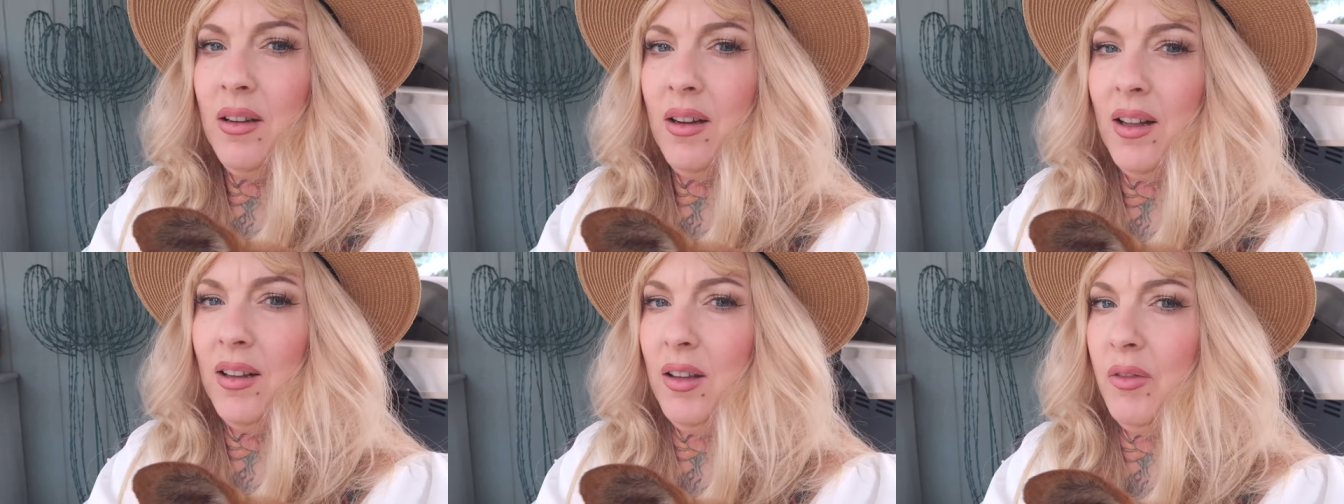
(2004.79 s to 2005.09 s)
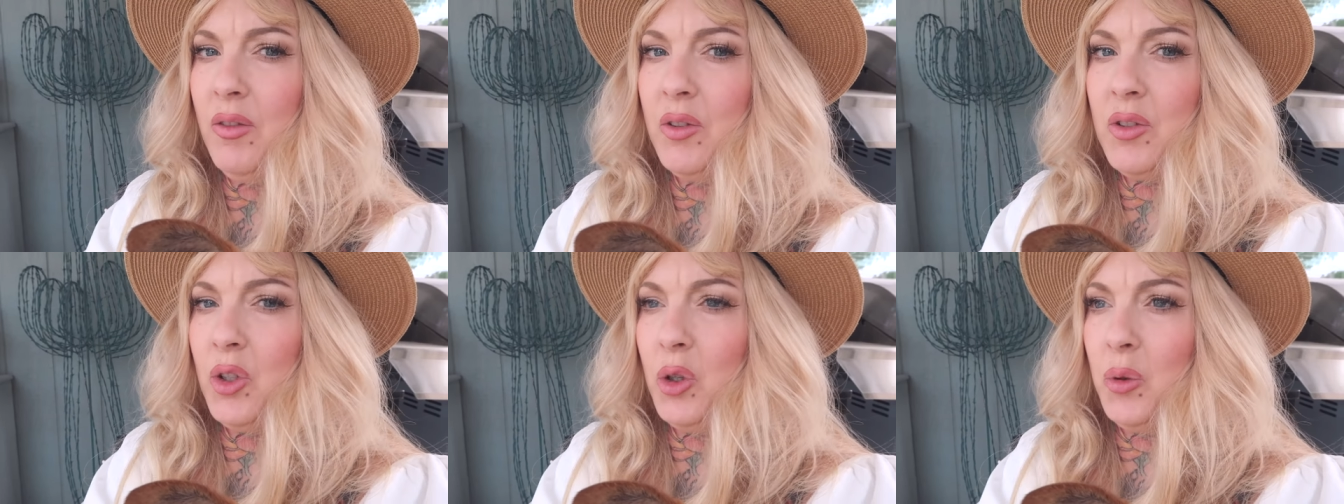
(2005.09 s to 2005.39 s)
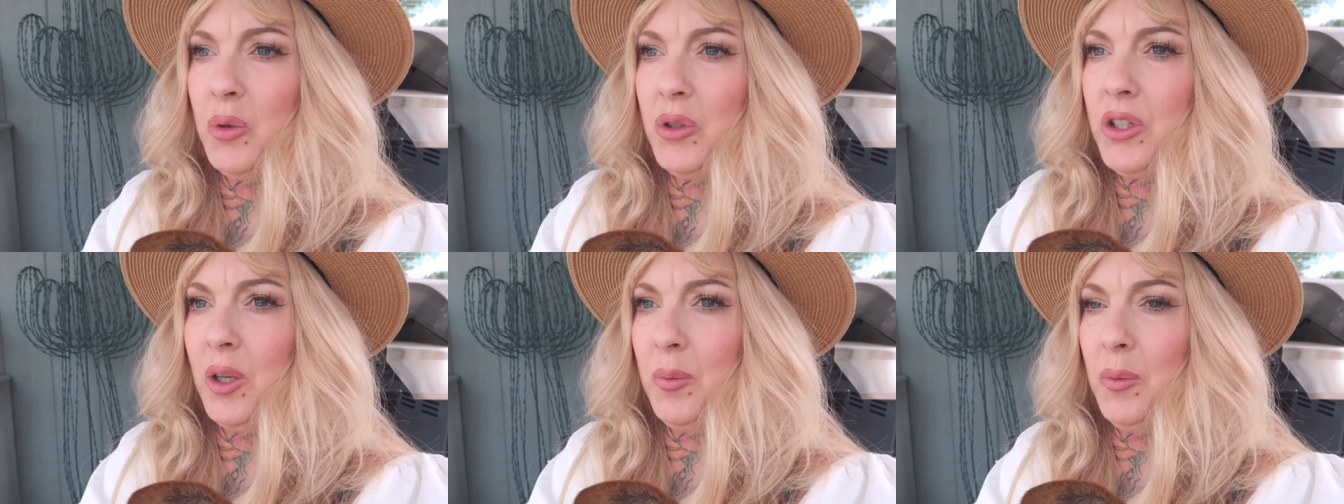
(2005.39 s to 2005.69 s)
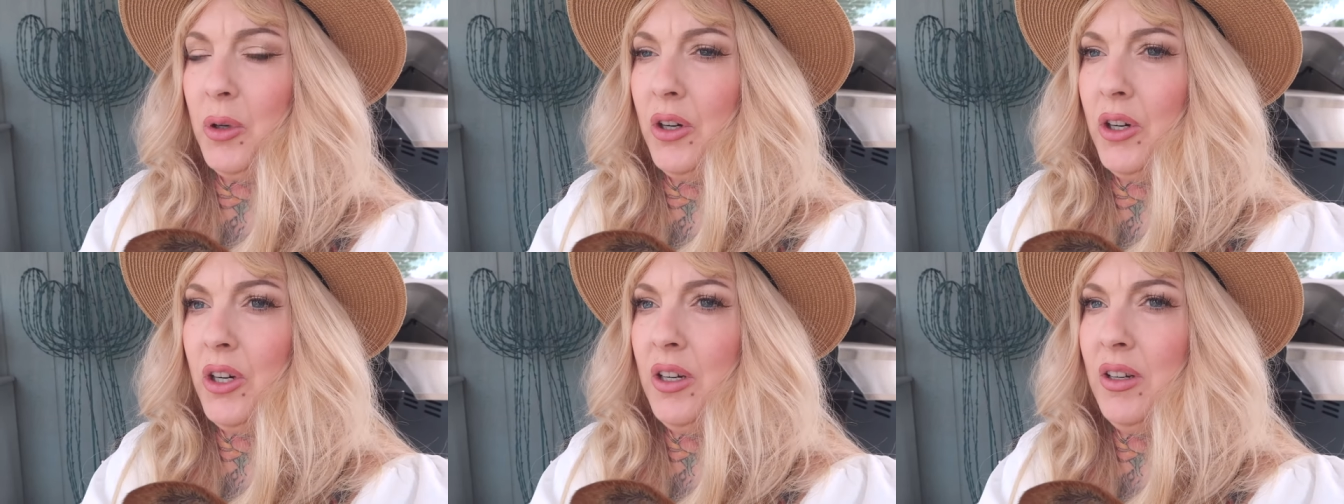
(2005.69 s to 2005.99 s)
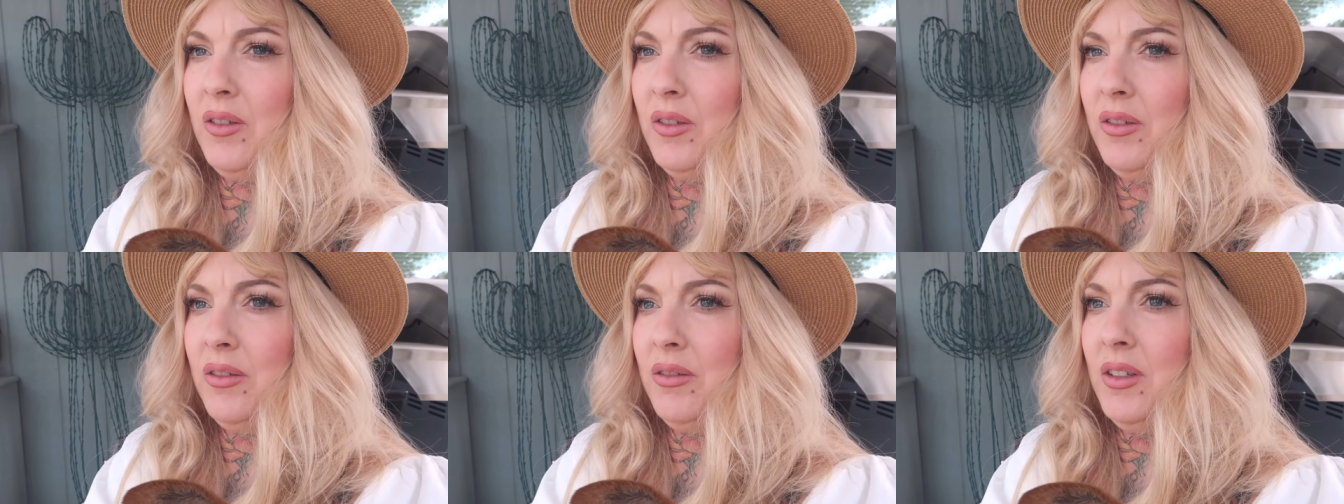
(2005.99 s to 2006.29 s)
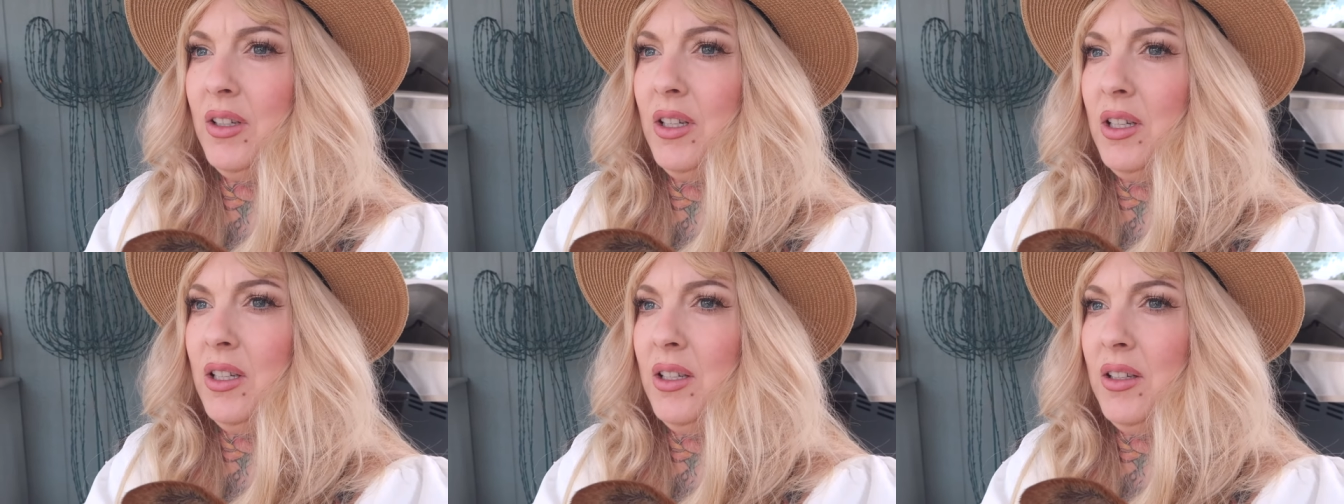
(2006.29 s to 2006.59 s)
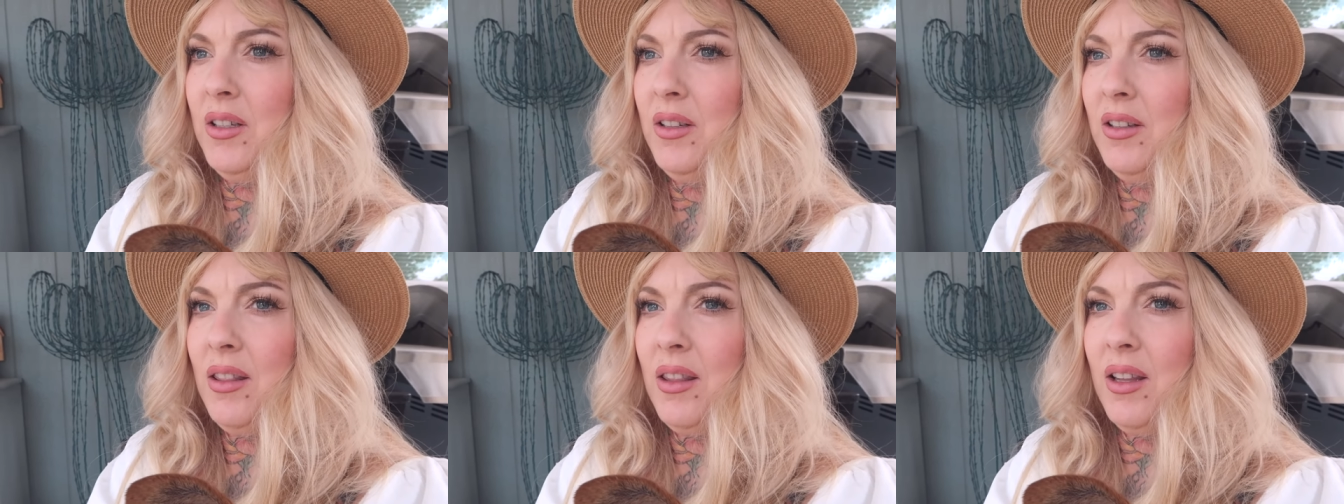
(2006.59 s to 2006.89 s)
I love the sober summer
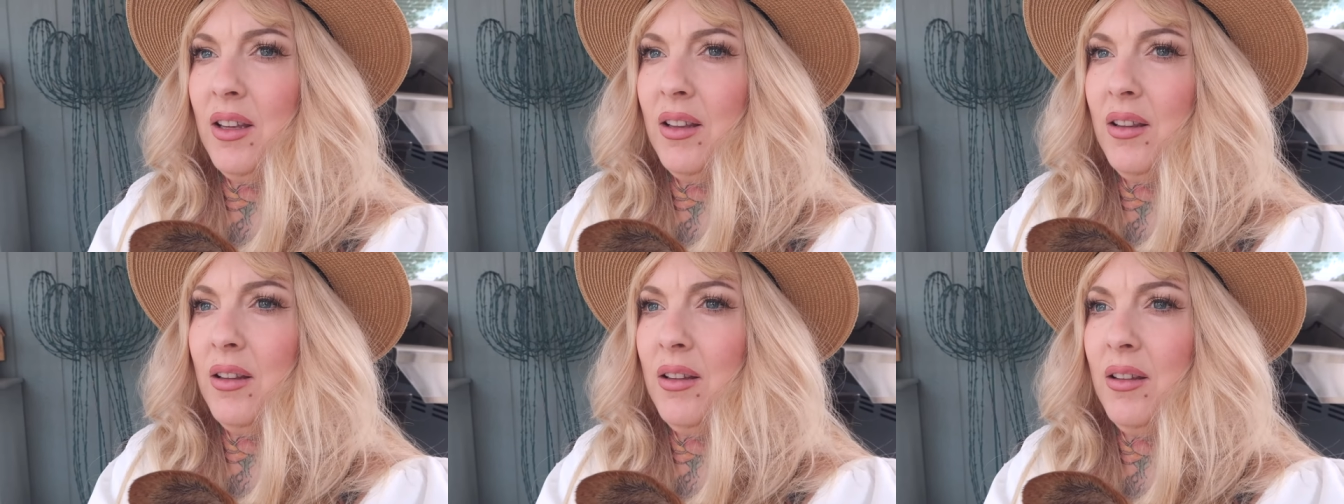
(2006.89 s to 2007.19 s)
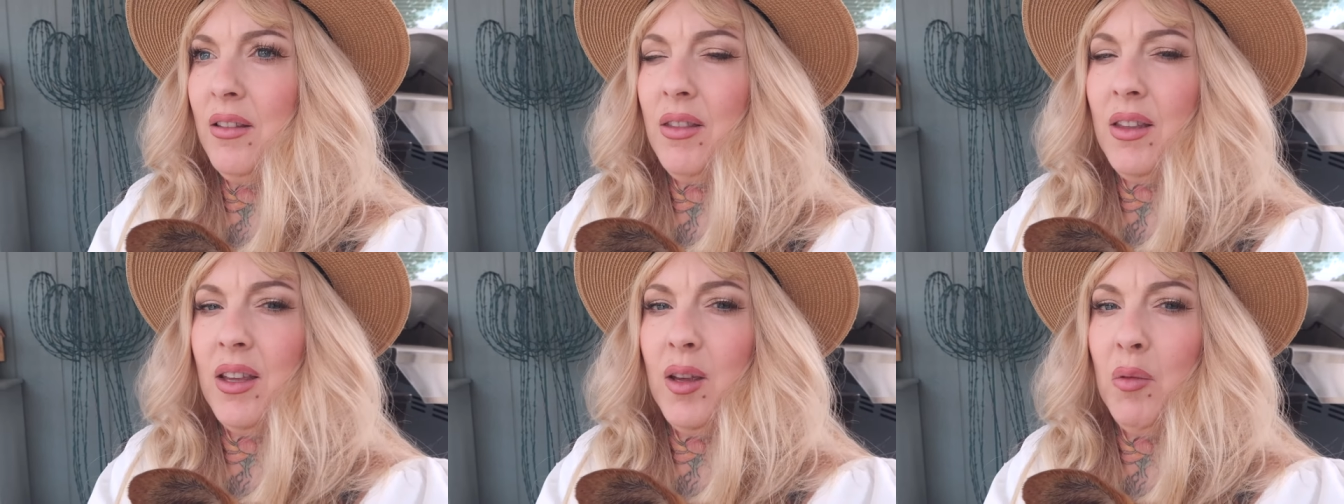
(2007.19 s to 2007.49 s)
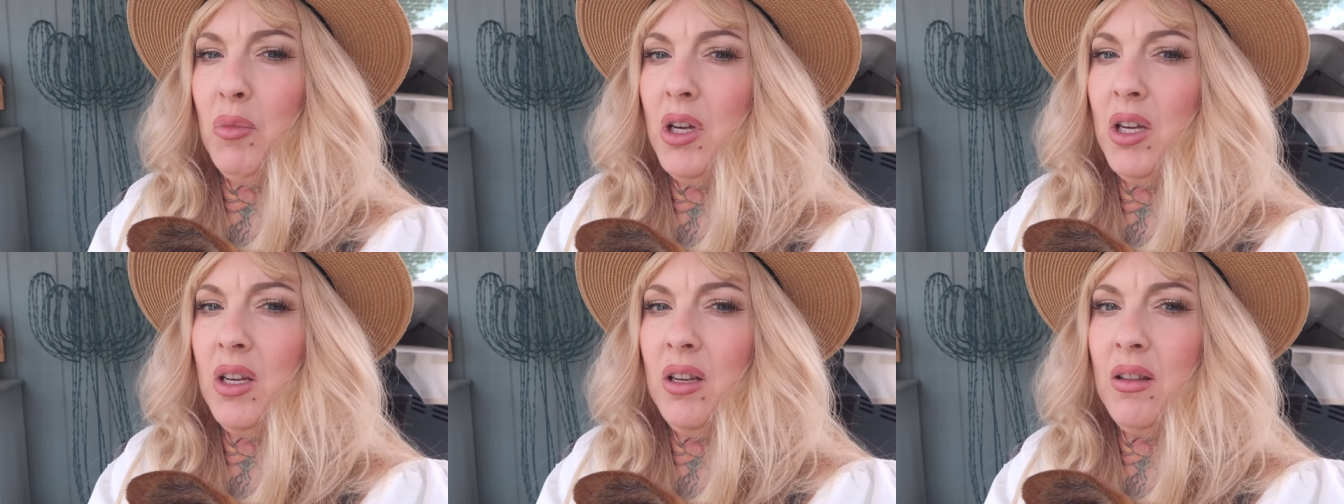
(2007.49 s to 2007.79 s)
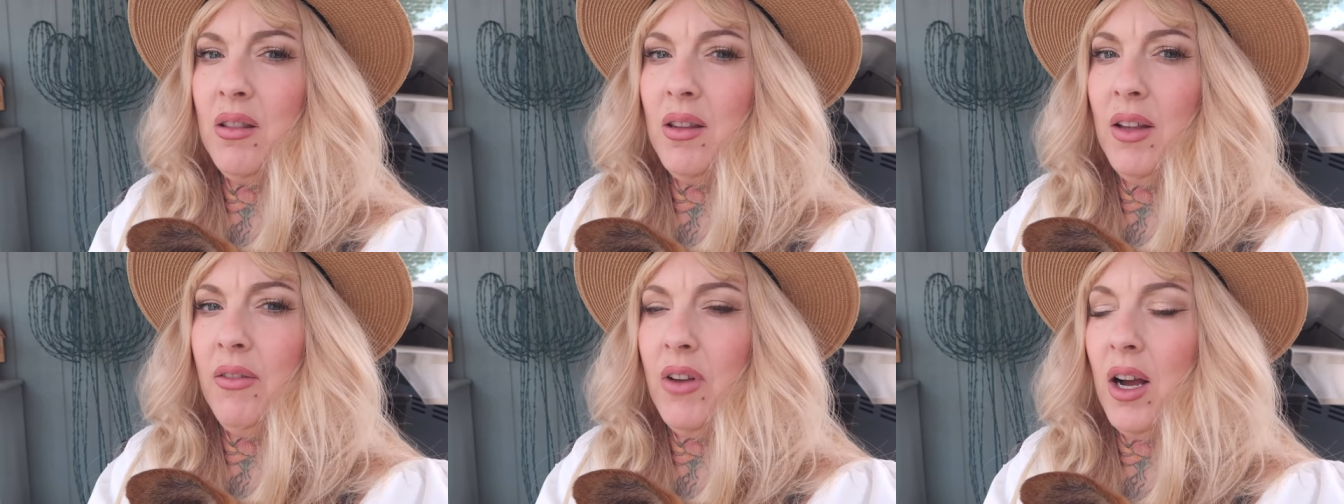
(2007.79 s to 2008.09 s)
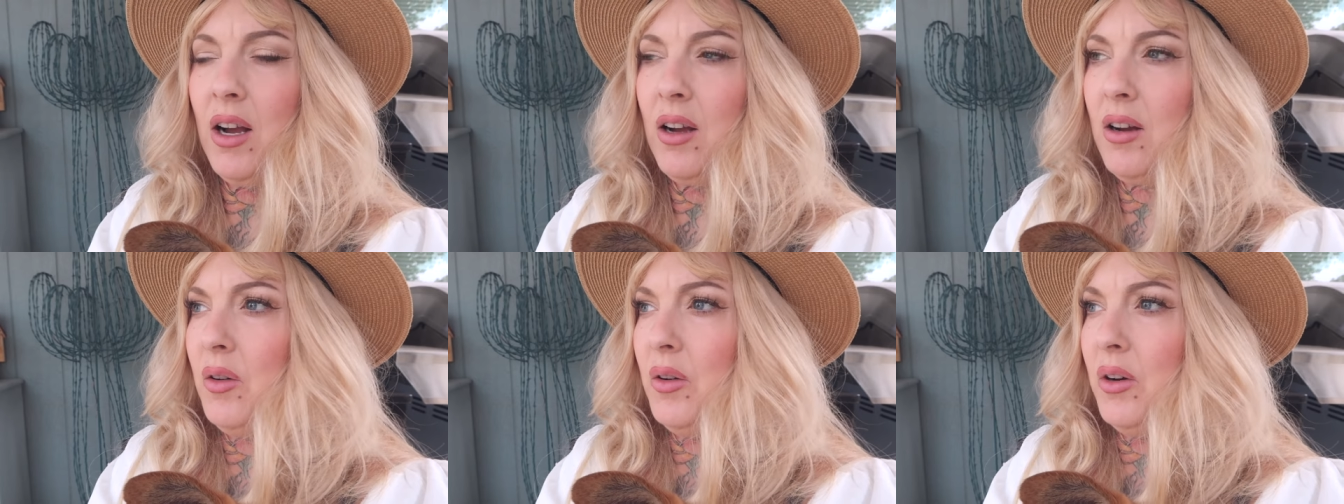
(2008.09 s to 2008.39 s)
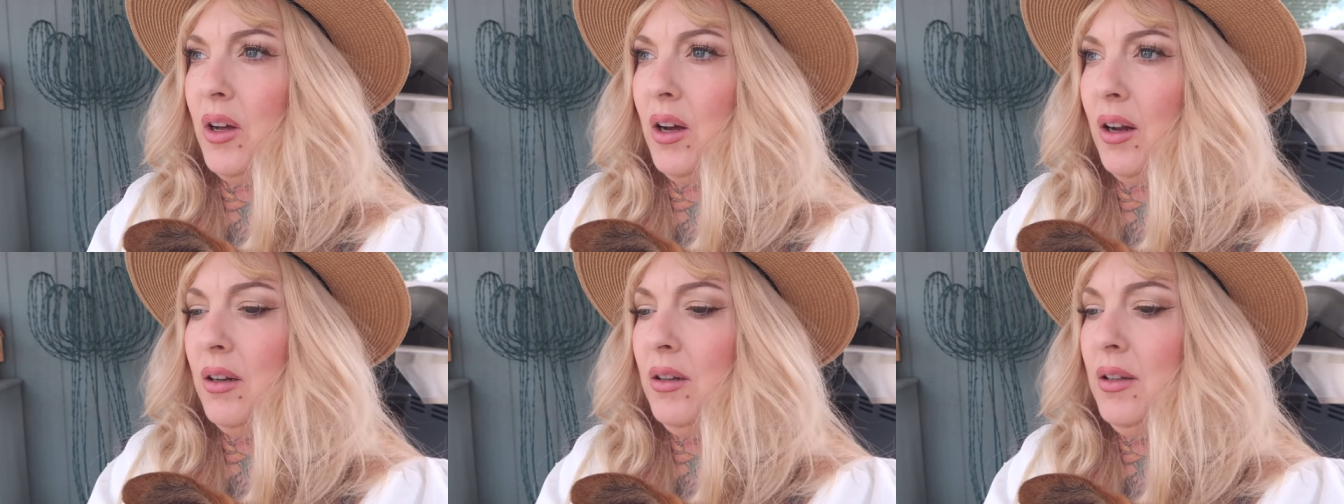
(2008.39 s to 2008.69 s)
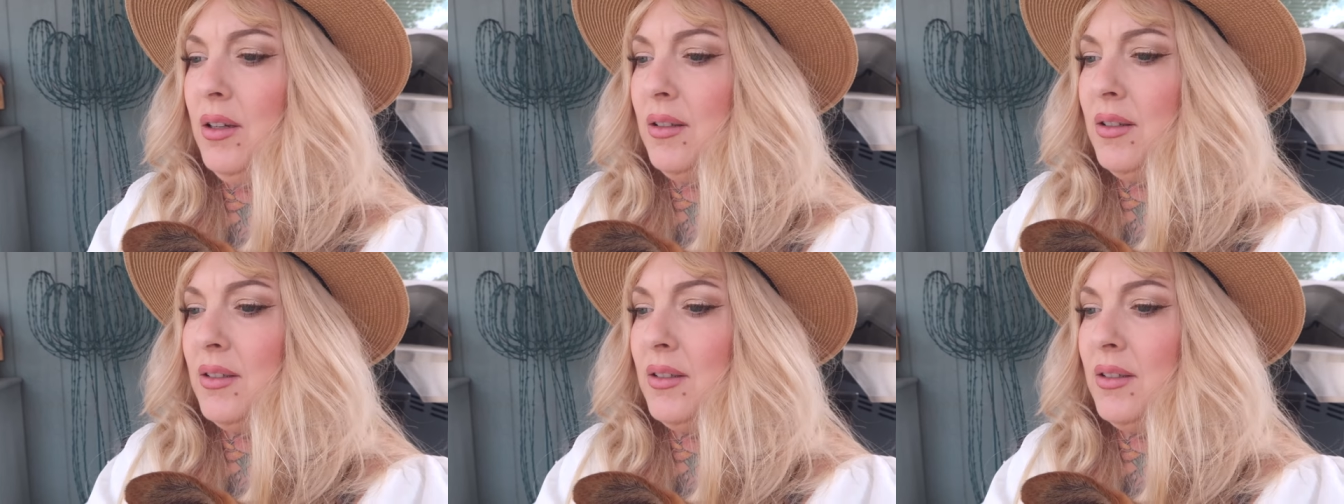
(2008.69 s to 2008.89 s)
thing theme they've got going on.